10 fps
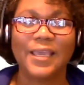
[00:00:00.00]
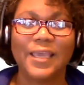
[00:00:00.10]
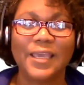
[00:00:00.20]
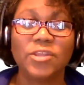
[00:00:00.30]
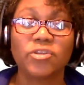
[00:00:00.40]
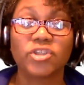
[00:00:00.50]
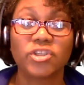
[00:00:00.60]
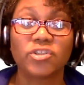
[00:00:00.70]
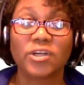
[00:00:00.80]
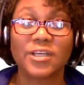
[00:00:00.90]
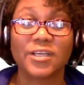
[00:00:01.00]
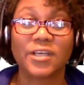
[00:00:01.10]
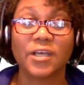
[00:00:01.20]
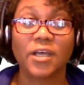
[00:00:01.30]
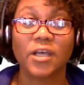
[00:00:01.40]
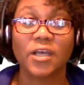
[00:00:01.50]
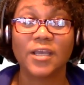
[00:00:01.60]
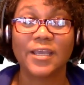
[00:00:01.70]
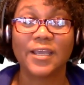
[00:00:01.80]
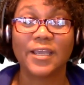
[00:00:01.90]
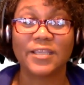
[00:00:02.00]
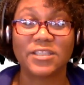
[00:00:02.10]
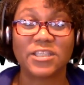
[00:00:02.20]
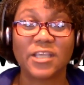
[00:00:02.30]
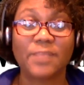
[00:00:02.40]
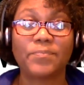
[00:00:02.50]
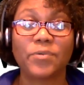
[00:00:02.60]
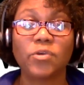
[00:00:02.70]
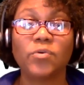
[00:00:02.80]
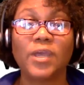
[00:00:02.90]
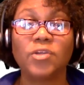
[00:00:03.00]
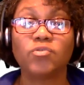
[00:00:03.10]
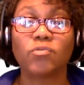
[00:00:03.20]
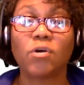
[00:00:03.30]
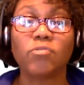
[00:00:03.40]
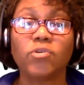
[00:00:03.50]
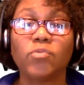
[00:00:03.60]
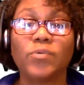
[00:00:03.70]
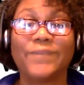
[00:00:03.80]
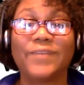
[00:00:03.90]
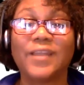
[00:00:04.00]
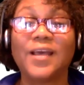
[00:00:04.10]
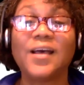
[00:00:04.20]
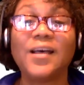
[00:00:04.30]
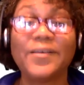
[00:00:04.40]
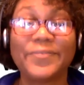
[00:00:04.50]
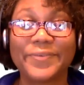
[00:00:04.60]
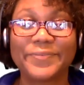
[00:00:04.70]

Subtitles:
either she's going to accept you and draw you with love,